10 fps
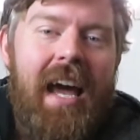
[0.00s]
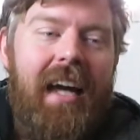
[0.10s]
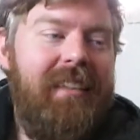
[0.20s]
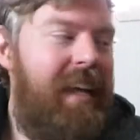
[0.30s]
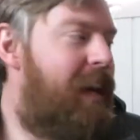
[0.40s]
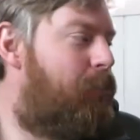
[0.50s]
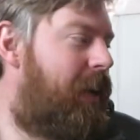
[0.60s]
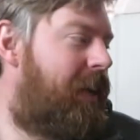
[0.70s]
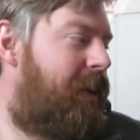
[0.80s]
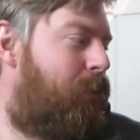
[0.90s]
and today
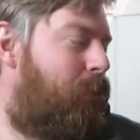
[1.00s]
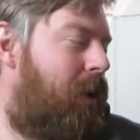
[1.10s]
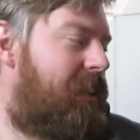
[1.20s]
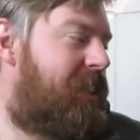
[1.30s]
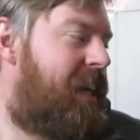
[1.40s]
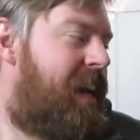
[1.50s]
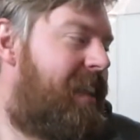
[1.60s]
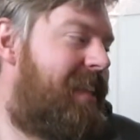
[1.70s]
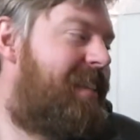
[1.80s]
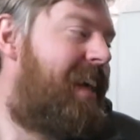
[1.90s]
we are going to watch
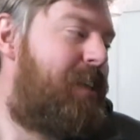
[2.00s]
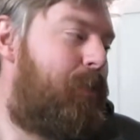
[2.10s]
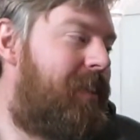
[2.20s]
The Seas